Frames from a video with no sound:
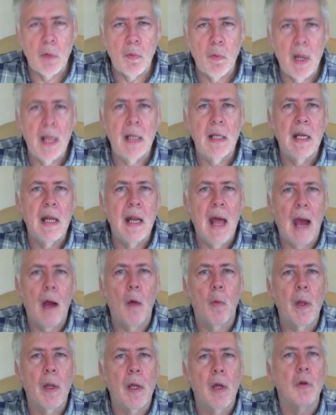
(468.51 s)
We
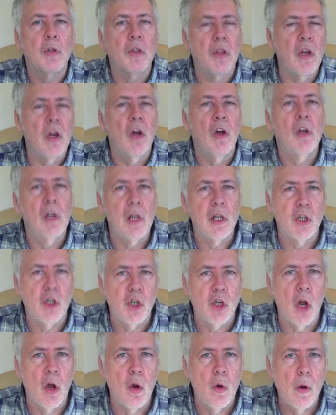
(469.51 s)
go to the early
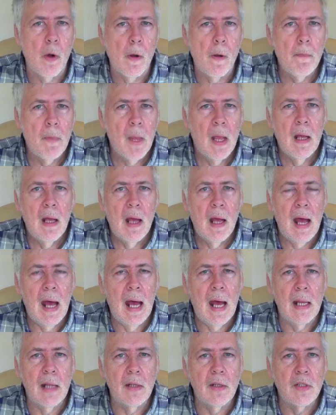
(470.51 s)
show,
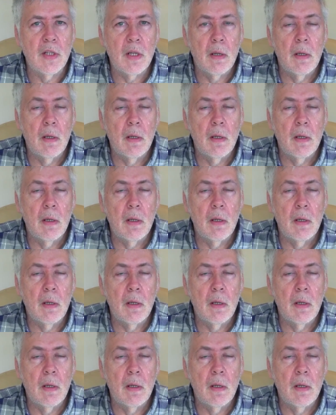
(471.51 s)
and